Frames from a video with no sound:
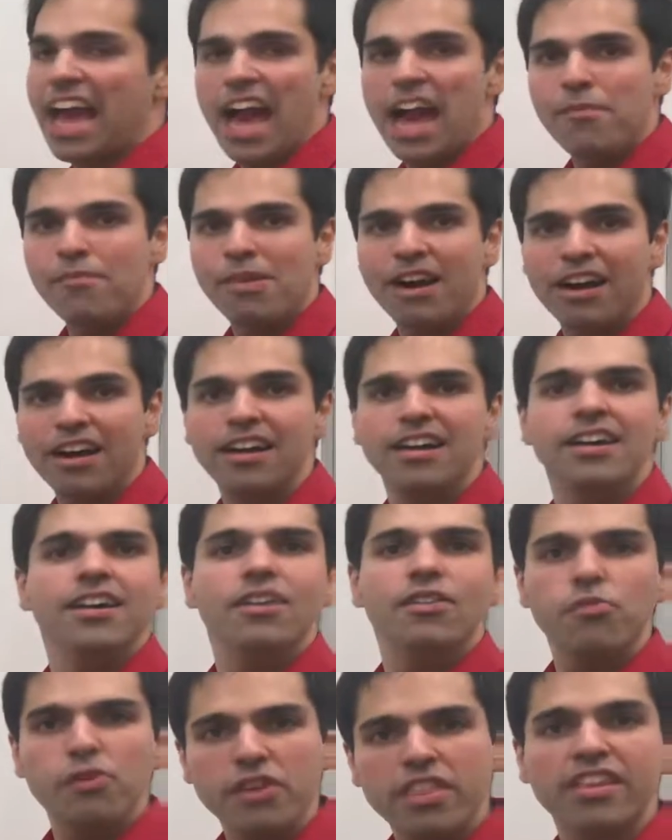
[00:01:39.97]
gamma
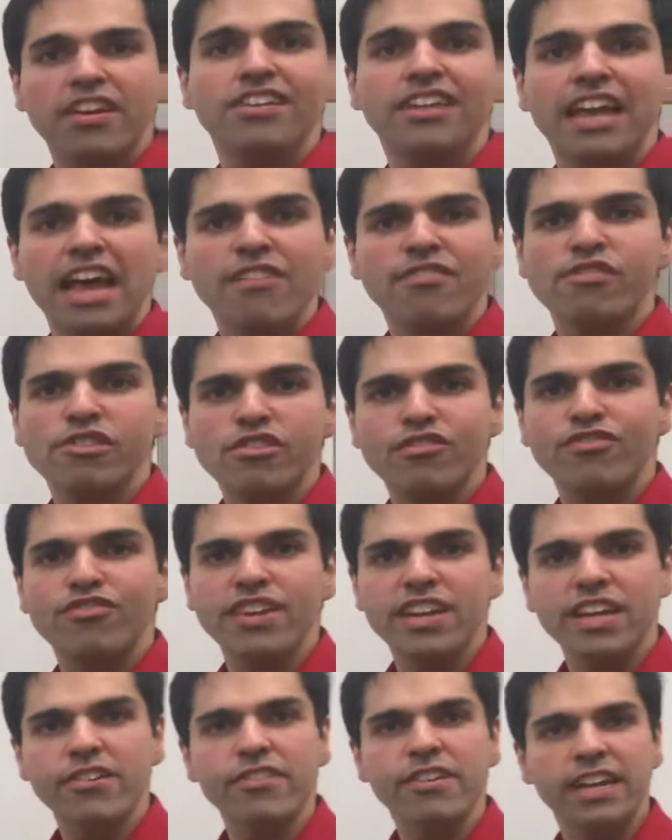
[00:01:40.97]
without ever
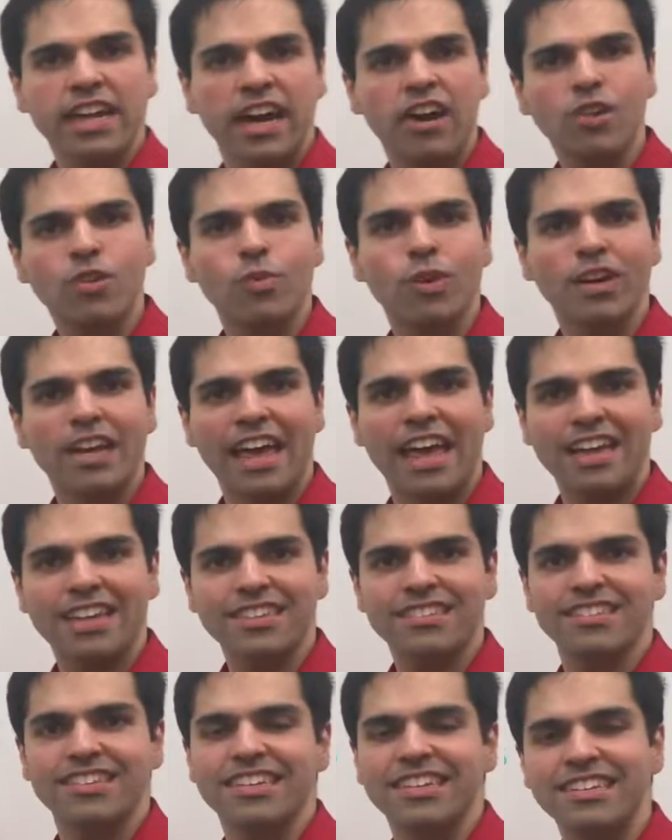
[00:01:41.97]
figuring out what
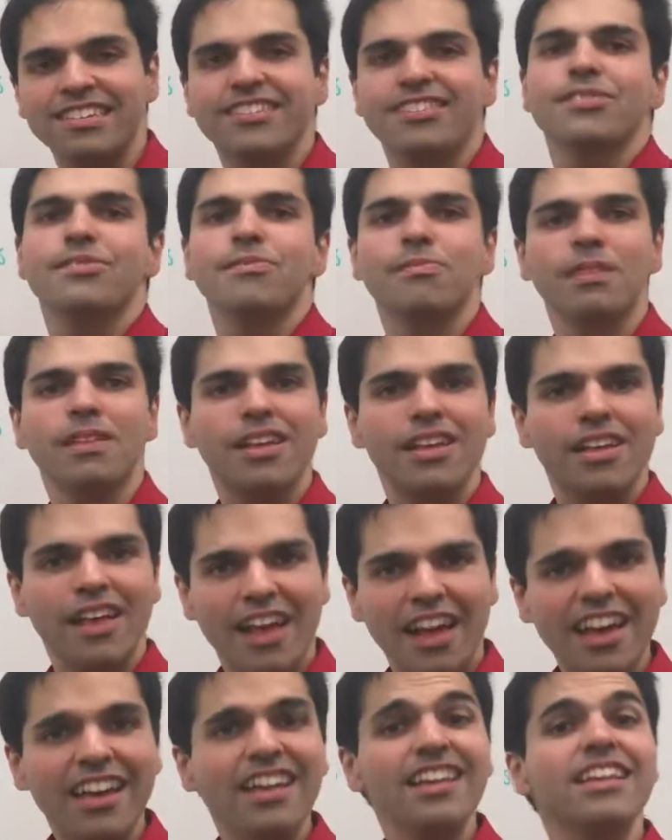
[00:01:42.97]
x is?
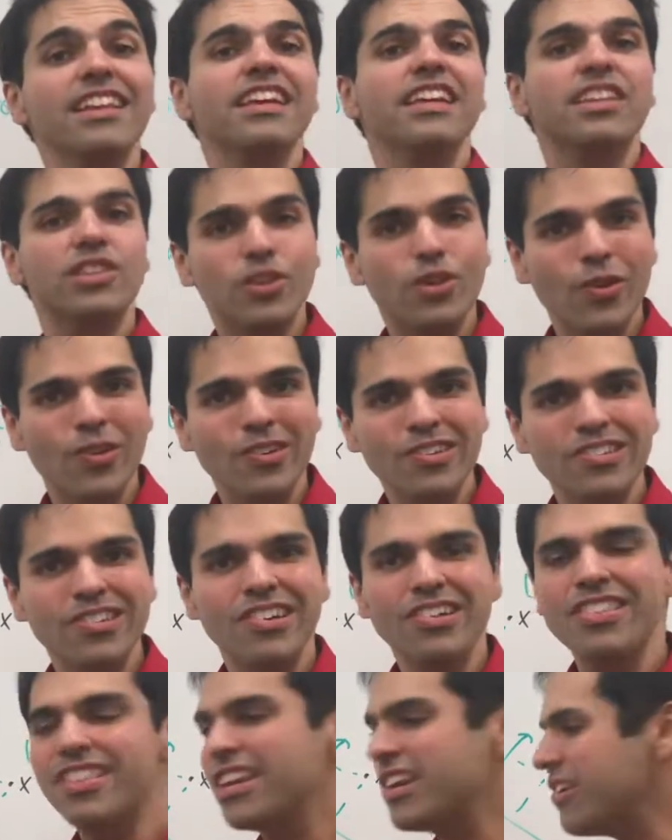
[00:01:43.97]
And it turns out